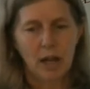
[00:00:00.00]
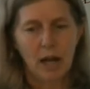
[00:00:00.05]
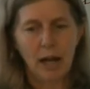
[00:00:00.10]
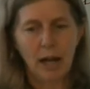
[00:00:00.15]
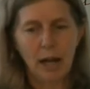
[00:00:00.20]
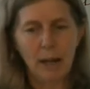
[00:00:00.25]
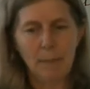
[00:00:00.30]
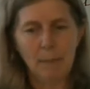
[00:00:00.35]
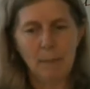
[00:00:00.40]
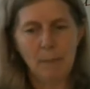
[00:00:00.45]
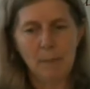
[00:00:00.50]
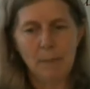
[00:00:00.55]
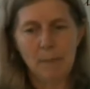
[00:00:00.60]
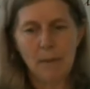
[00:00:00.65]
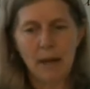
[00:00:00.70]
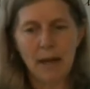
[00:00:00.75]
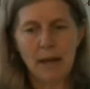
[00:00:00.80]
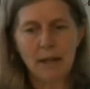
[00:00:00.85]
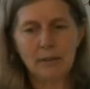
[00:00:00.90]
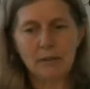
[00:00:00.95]

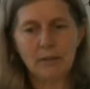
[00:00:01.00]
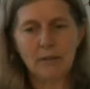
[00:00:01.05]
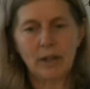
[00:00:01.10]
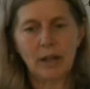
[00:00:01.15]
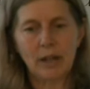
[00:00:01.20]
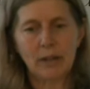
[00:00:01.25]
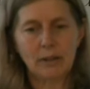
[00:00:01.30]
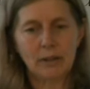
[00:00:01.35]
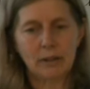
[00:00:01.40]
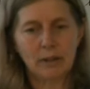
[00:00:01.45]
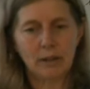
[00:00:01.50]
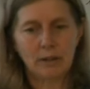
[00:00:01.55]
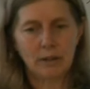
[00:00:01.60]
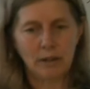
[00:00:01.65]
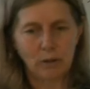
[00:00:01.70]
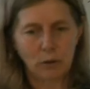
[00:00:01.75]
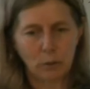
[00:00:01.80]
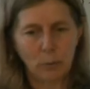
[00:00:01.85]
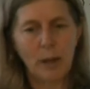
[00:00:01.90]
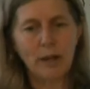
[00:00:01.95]
And
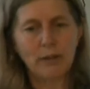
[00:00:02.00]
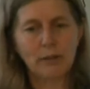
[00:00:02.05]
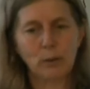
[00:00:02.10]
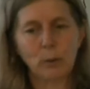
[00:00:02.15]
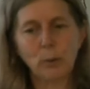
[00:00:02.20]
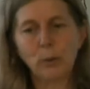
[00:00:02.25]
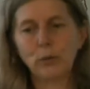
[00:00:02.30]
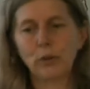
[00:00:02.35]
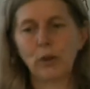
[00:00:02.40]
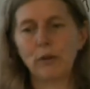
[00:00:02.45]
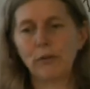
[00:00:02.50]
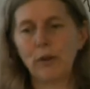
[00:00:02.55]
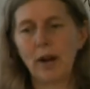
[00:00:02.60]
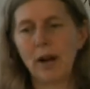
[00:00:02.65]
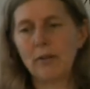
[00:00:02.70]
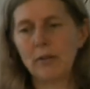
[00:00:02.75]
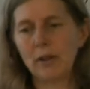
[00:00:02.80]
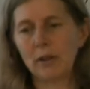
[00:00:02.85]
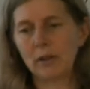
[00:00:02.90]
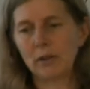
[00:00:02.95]
the inspector also
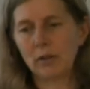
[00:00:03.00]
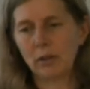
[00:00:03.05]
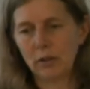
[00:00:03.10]
found that